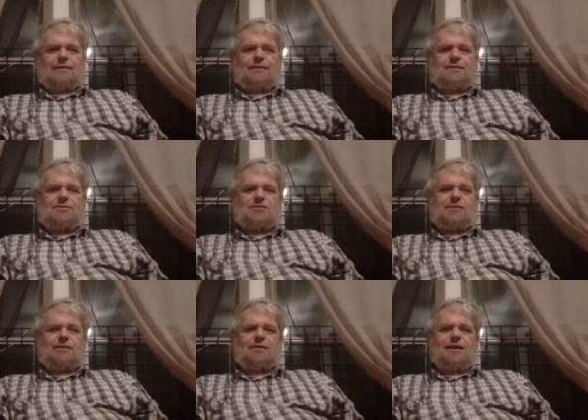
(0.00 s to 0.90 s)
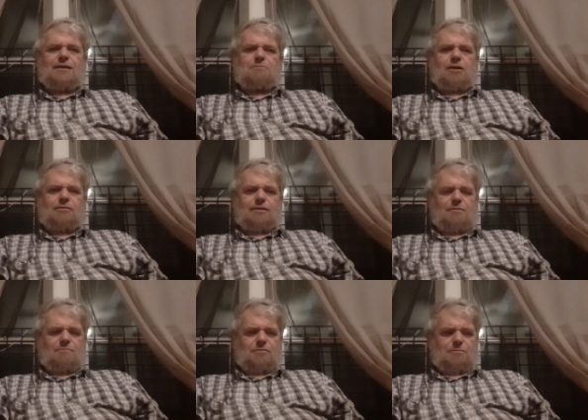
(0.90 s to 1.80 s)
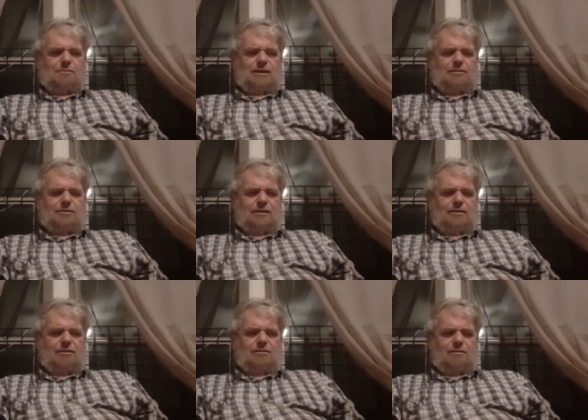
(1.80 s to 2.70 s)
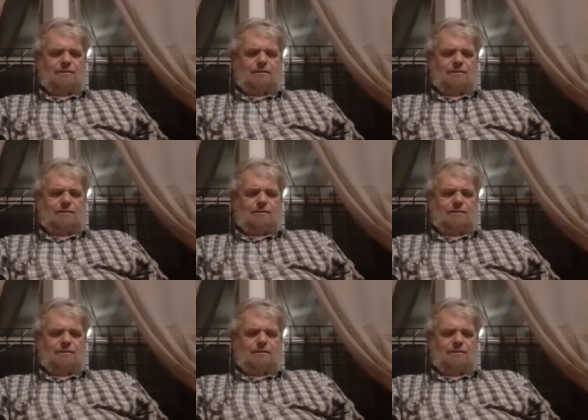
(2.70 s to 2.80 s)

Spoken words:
It's that I'm not comfortable out there.